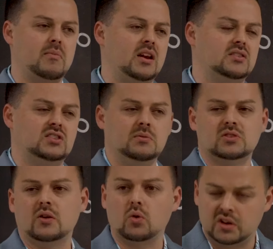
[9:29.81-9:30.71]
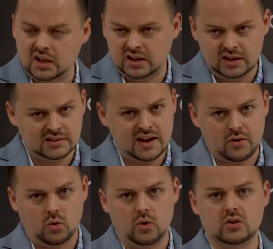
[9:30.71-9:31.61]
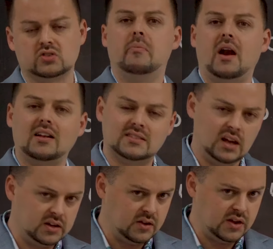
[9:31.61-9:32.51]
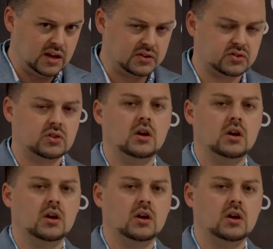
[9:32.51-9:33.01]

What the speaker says: and it seems like we're kicking a dead horse. But I'll tell you this,